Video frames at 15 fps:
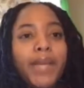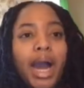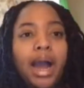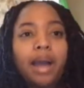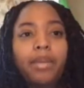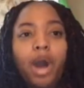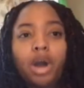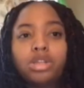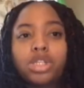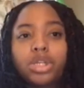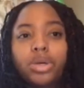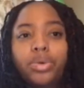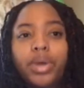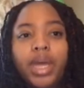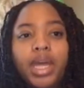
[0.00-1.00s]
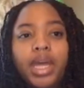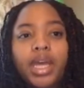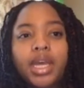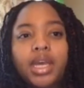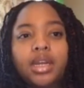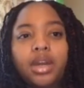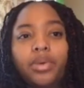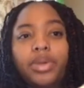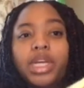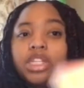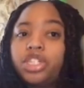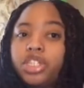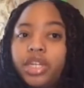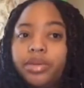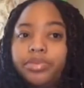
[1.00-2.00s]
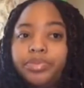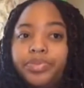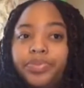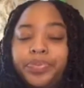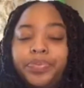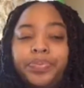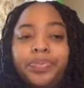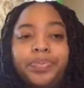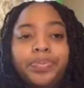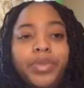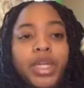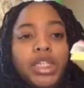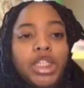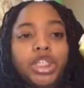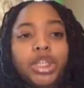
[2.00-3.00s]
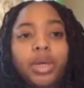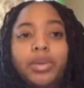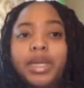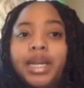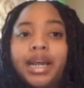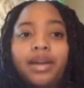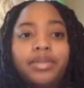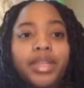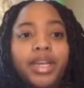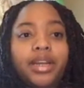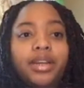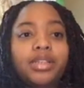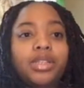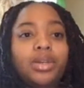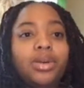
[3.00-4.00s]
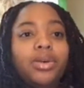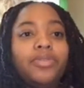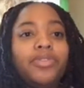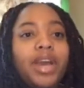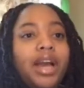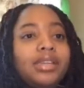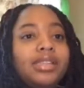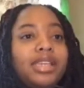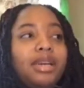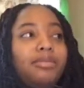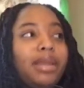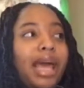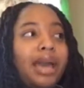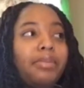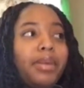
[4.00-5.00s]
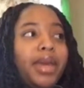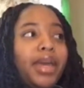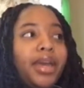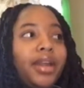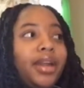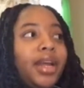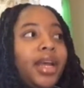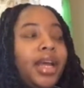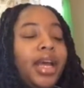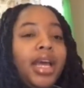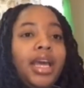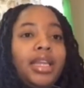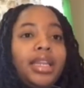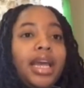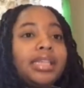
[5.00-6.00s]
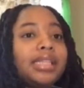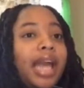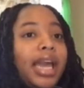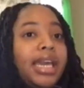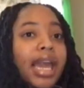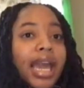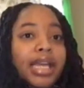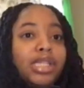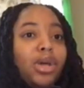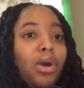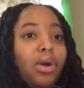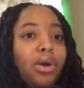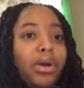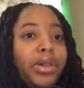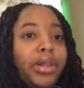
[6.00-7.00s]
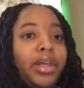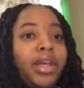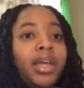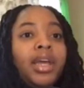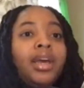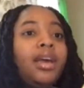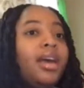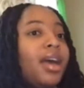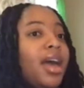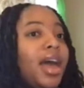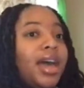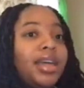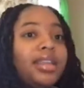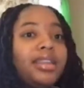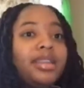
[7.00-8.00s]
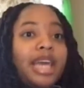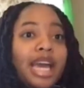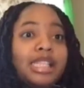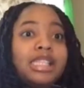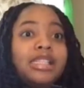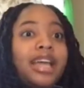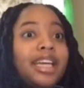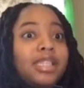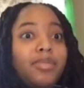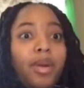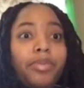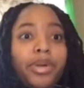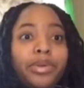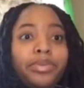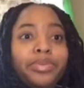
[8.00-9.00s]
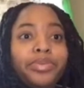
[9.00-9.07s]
I'm also in a relationship. Just throwing that out there. So if y'all see a black man that's like yay tall, that that's my boo.